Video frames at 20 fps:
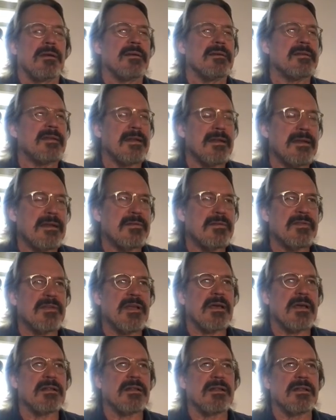did he
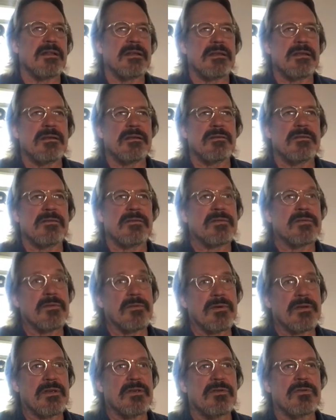settle in
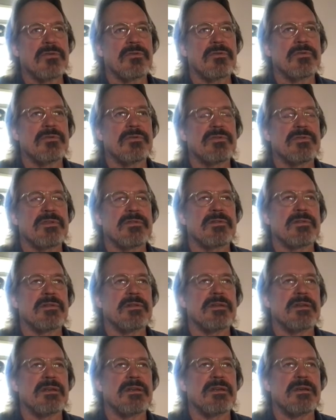Syracuse,
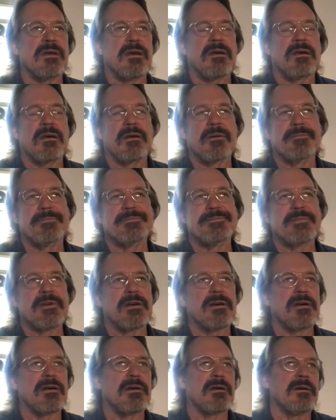Sicily? Um,
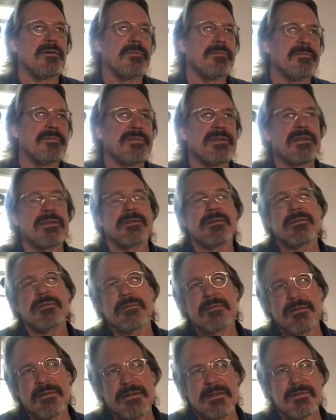um, did
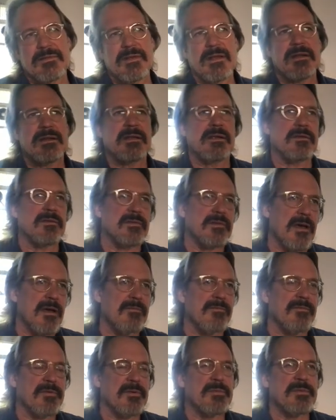these ideas
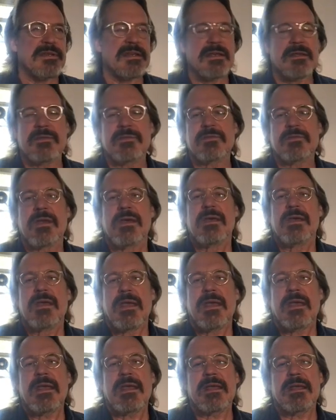come from the East?
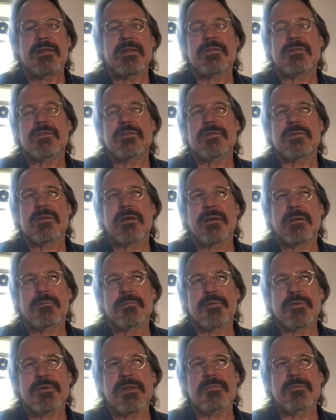It's uh,
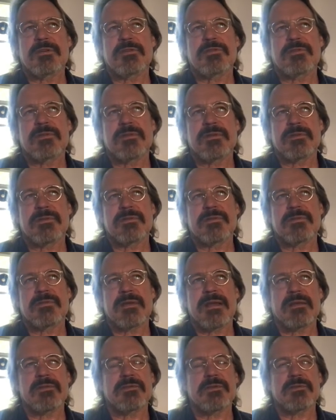pretty much this
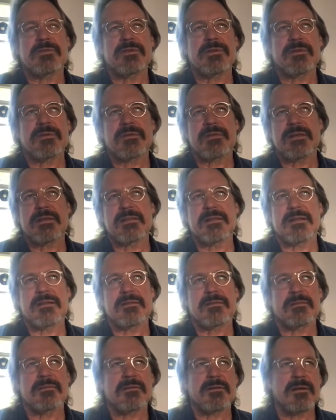esoteric thing that
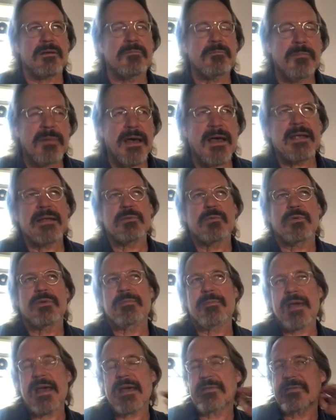combined
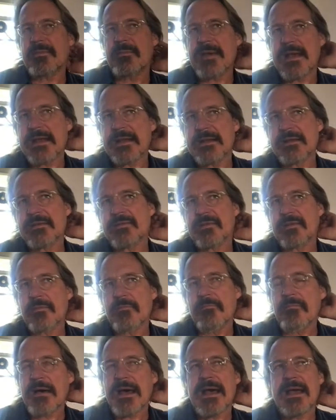with mathematics,
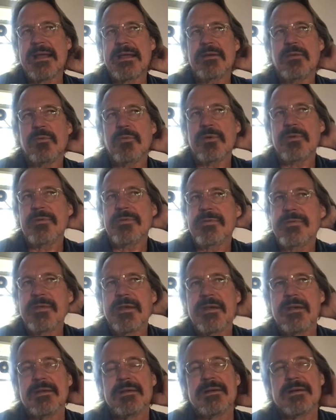combined with
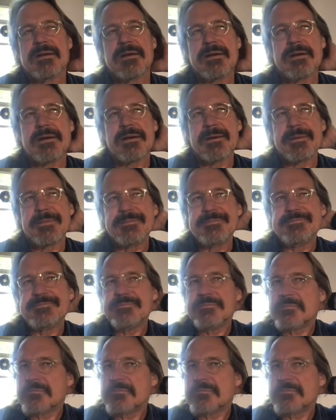um,